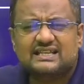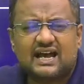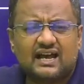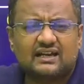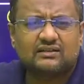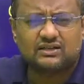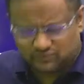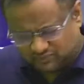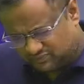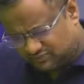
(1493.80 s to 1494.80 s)
are,
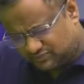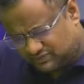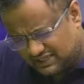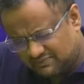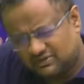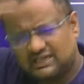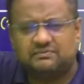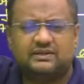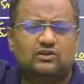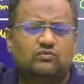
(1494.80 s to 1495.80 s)
let
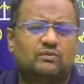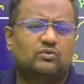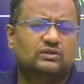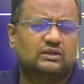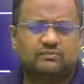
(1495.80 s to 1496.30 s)
me tell you one more thing.